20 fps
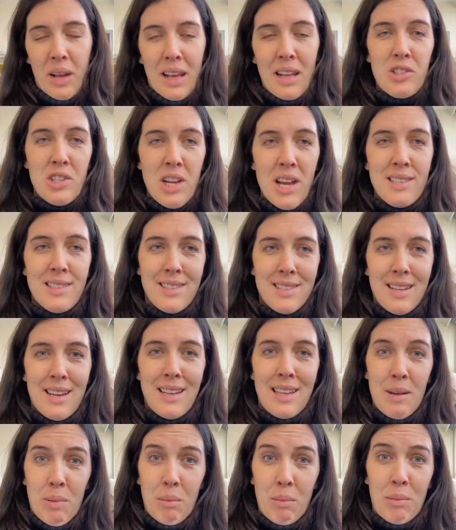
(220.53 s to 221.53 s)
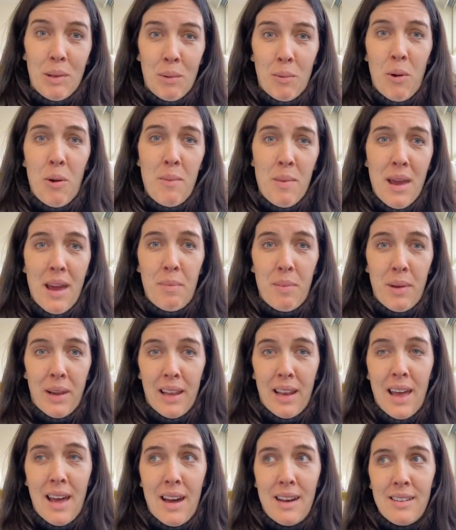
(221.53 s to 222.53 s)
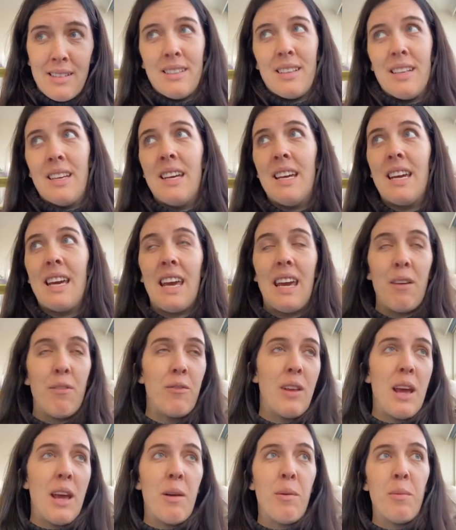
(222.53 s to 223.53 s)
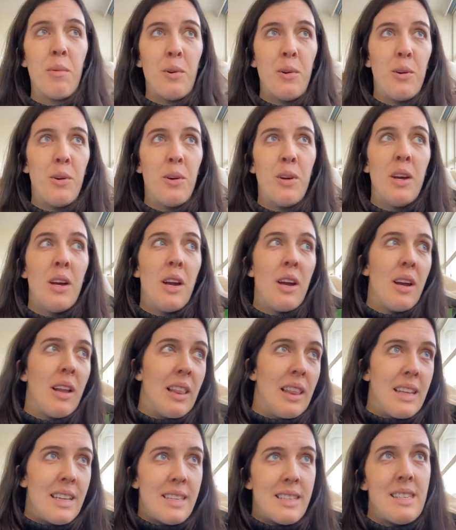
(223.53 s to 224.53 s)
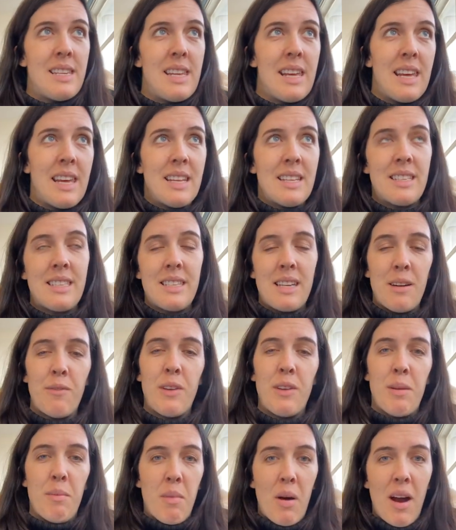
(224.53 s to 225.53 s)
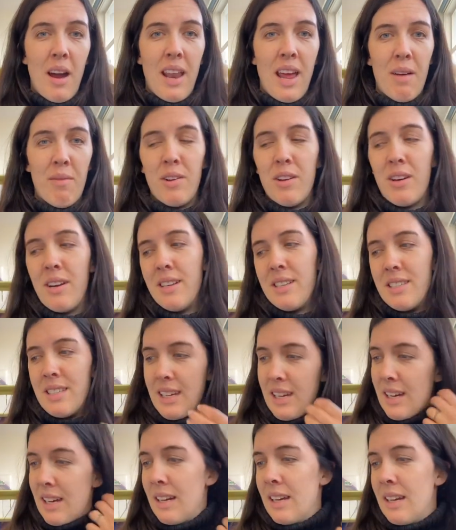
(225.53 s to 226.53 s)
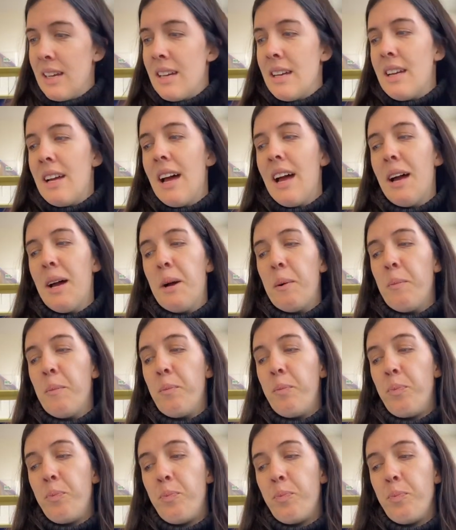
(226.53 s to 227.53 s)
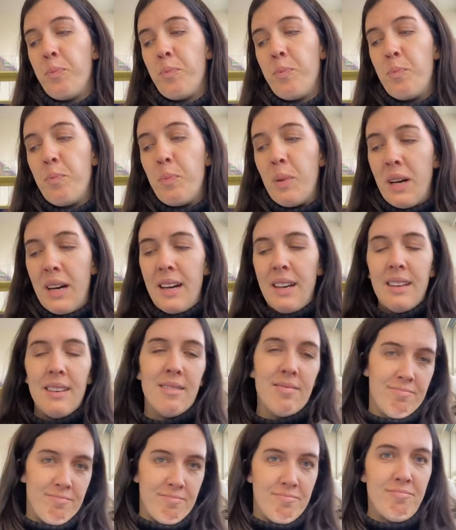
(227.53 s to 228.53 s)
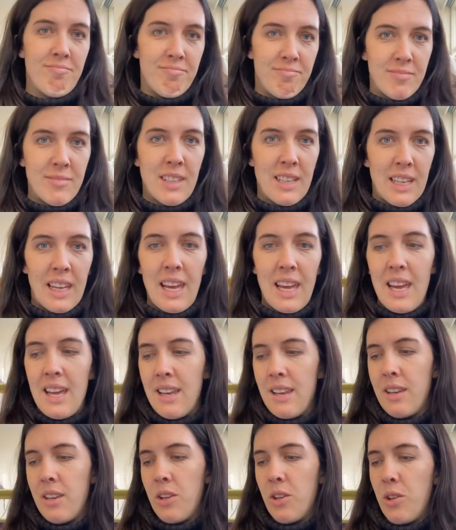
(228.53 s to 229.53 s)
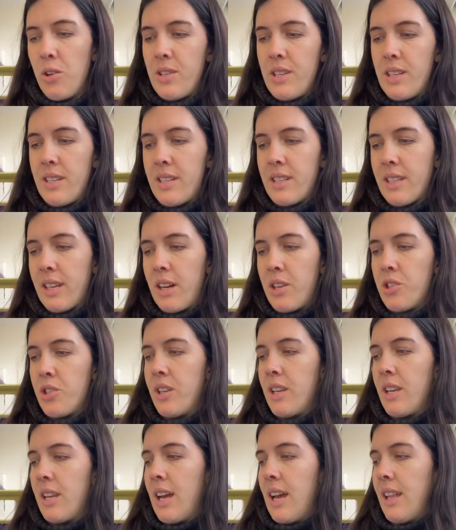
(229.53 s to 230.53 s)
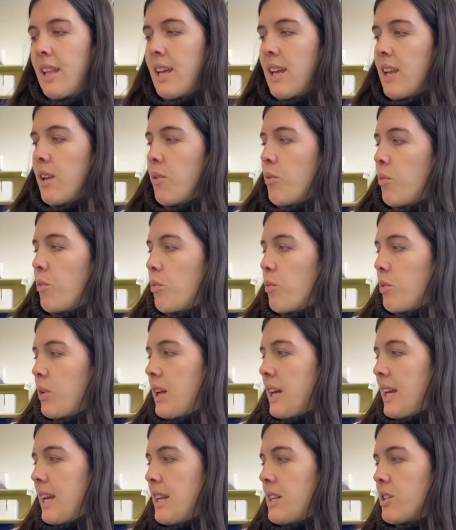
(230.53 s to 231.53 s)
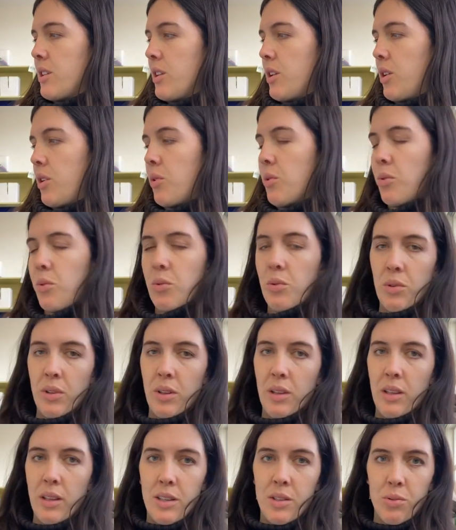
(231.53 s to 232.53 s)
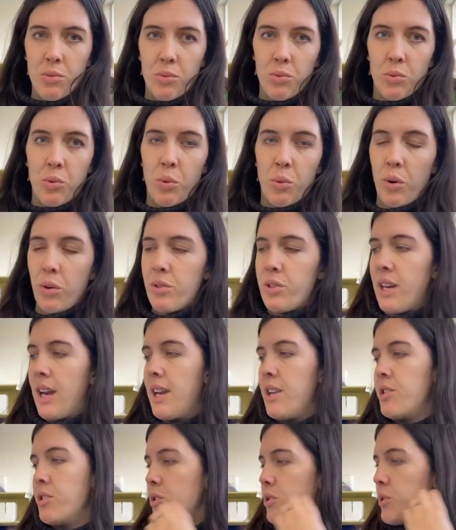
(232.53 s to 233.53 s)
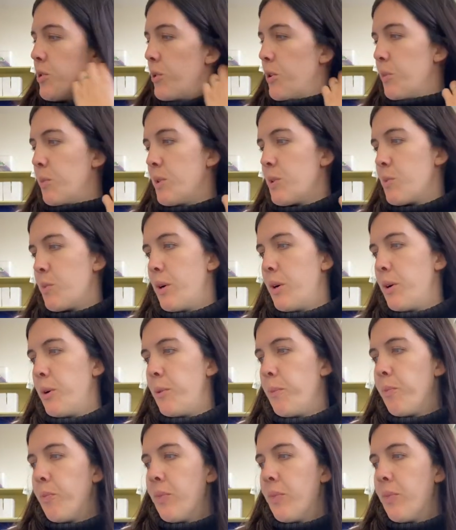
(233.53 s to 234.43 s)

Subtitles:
Chances are they probably won't be able to pick it out. If they were listening and stuff, they might have an idea. But again, use that discussion and then read your little quotation to them as well.